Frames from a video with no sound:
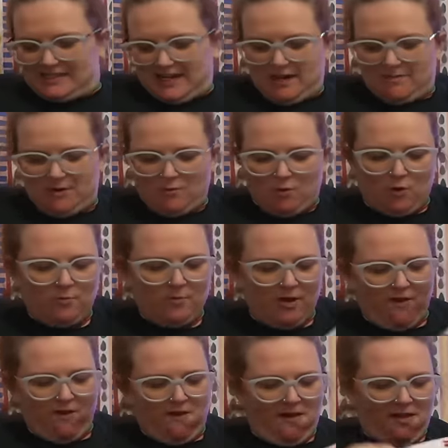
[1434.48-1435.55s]
to keep me warm.
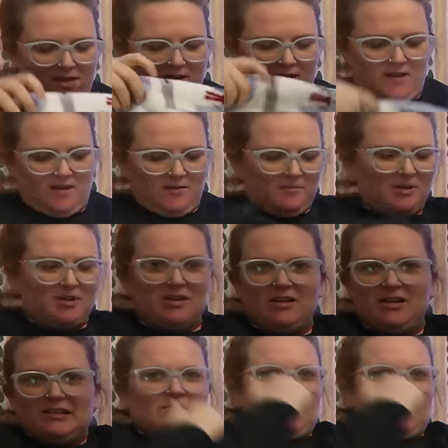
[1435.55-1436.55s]
But